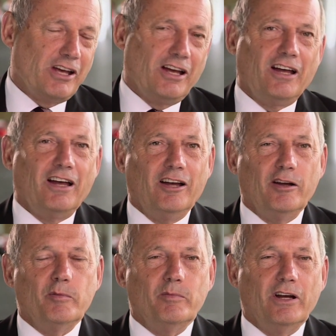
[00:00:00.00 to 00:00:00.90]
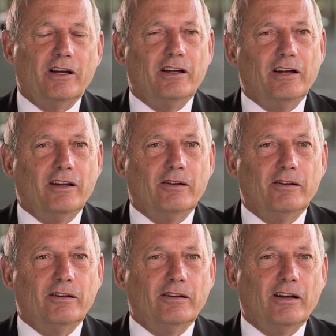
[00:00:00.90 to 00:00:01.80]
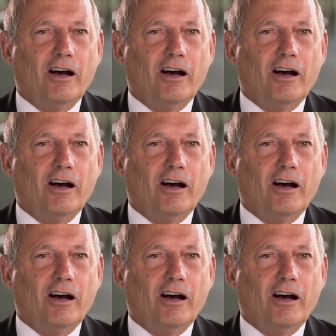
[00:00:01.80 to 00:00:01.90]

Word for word: Um, uh,